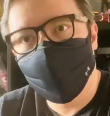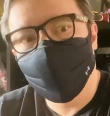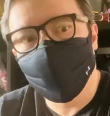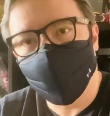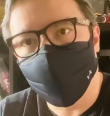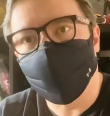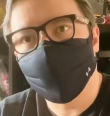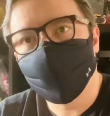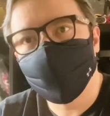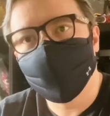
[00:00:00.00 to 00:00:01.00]
Right.
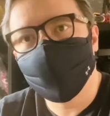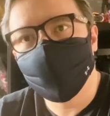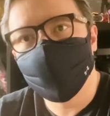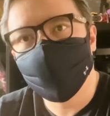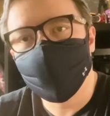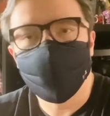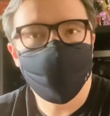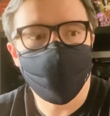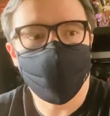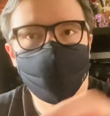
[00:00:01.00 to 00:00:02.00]

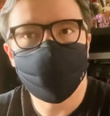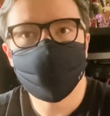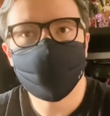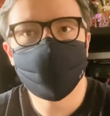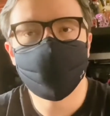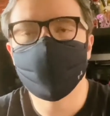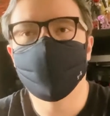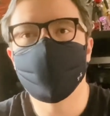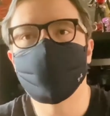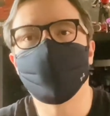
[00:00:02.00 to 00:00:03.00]
Okay.
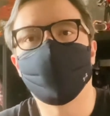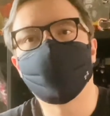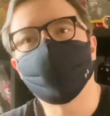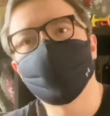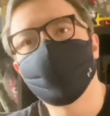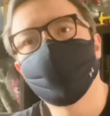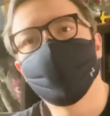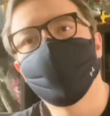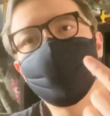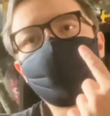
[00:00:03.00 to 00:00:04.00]
First impressions,
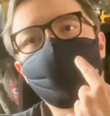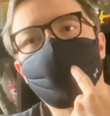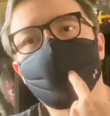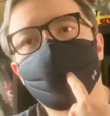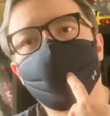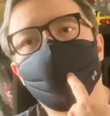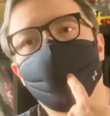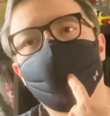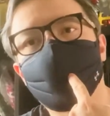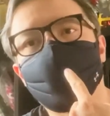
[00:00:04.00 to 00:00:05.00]
this one
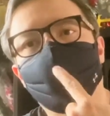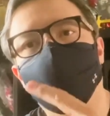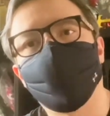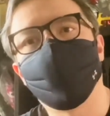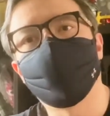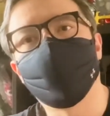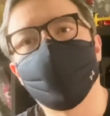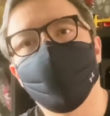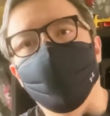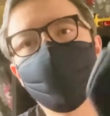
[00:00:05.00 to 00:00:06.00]
fits a lot
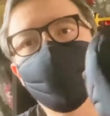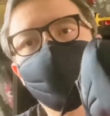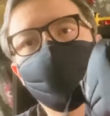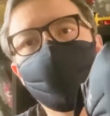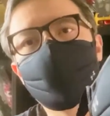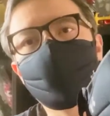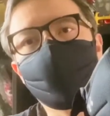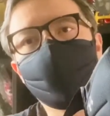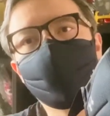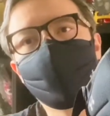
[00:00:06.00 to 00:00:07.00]
better than this
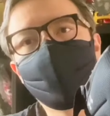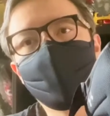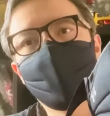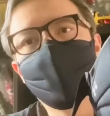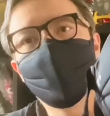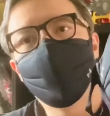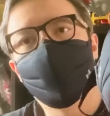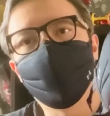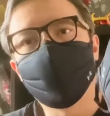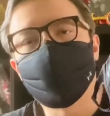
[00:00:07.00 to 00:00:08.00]
one.
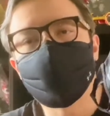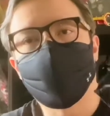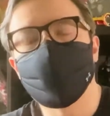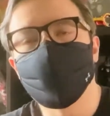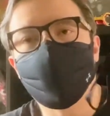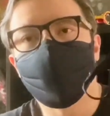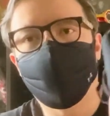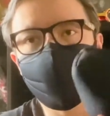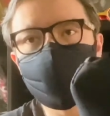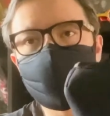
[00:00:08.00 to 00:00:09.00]
For the size of my
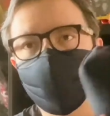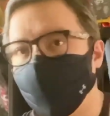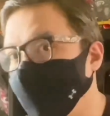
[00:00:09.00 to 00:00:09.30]
face, I've